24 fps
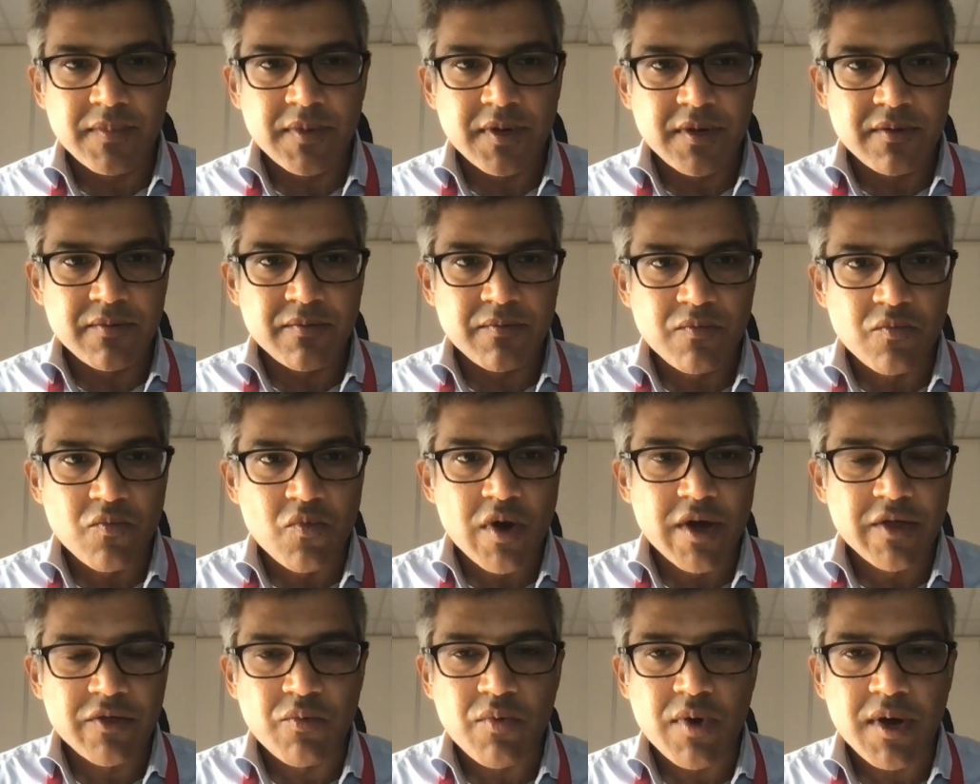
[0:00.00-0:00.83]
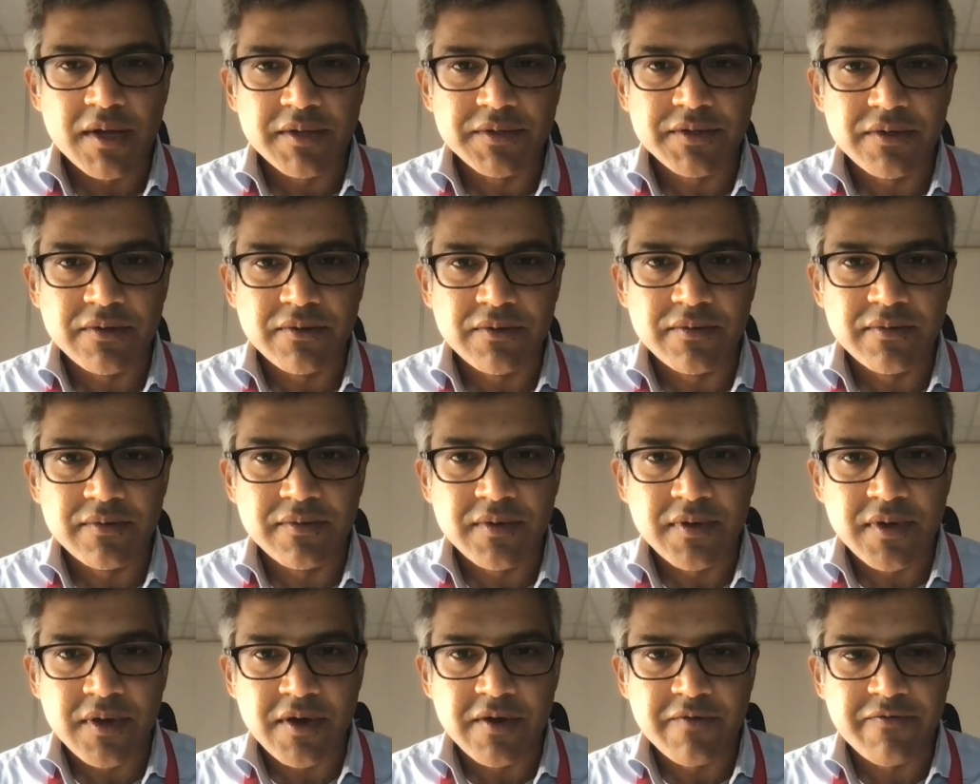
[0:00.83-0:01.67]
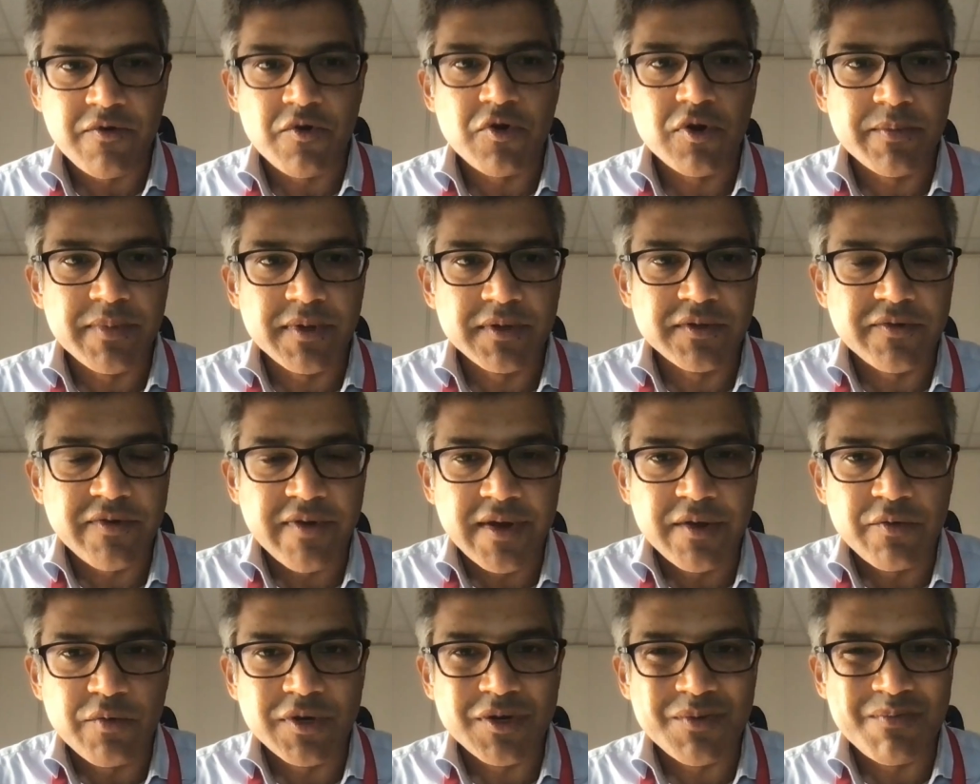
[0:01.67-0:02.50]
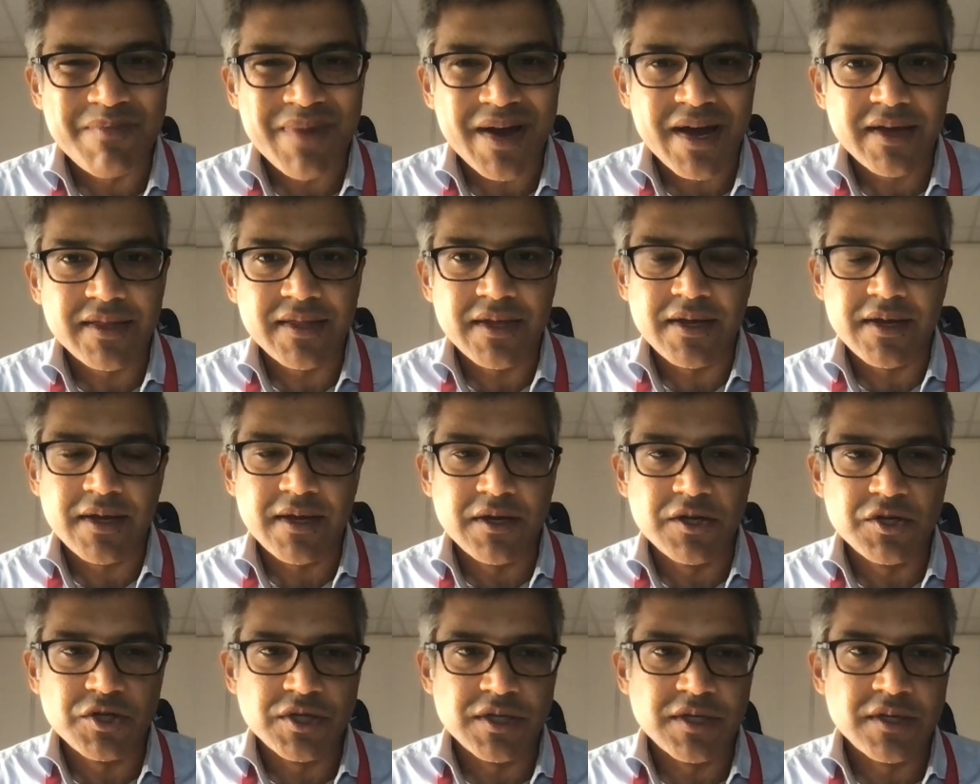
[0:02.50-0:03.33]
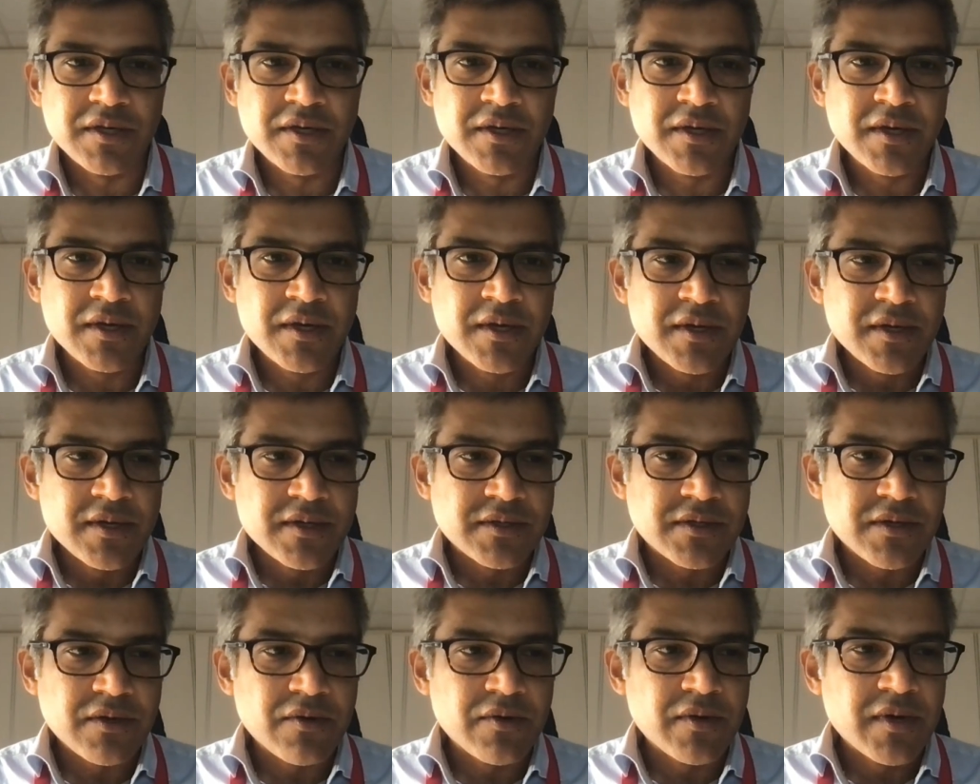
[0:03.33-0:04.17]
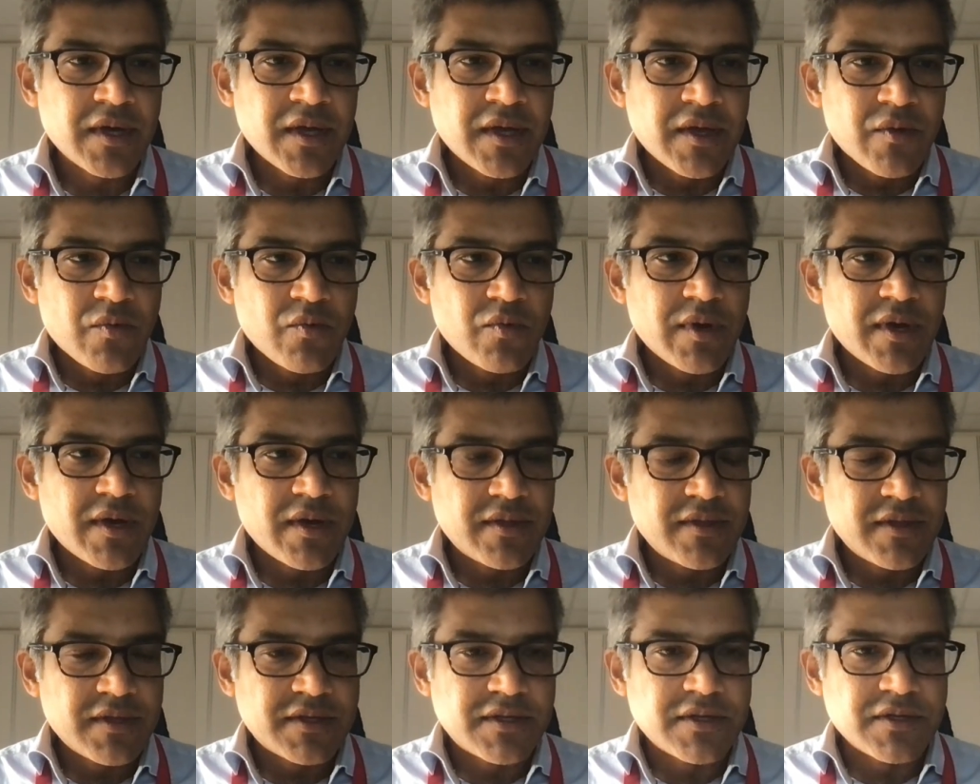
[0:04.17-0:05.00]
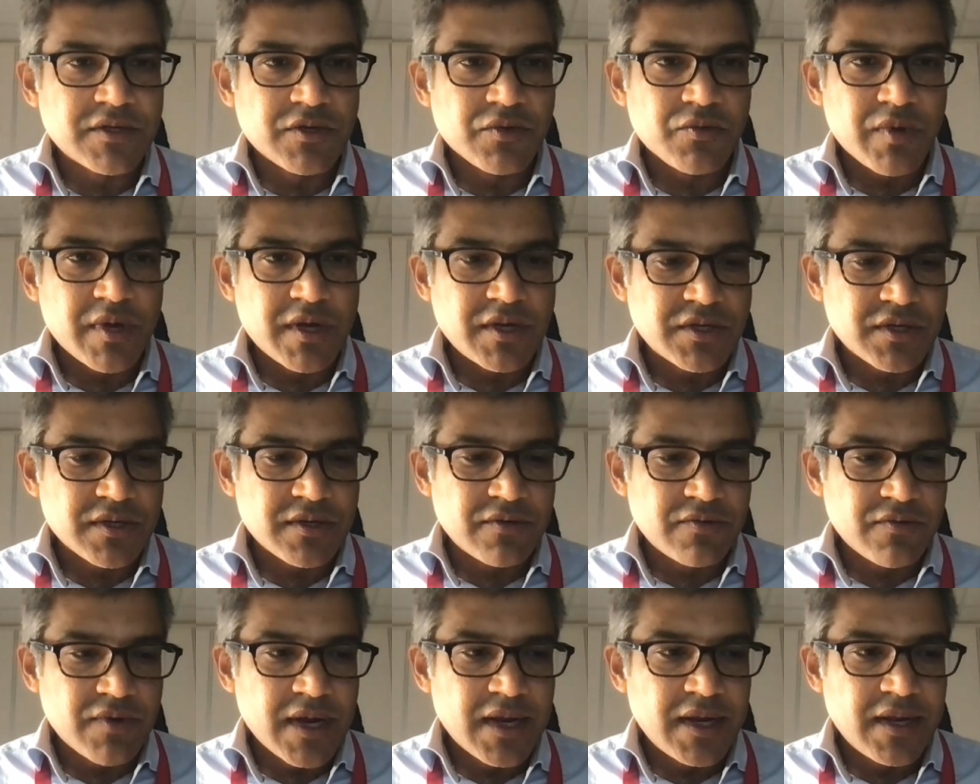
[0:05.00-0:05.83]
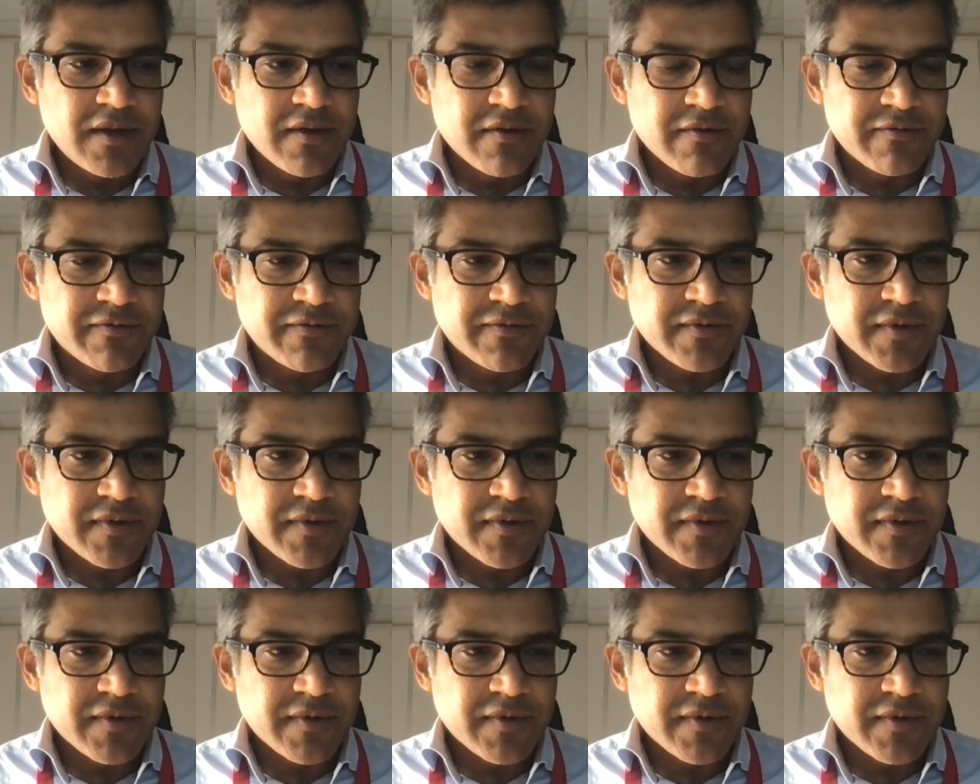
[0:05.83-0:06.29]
you know, worthwhile to affordable for anyone to buy that energy. So we're in the situation really of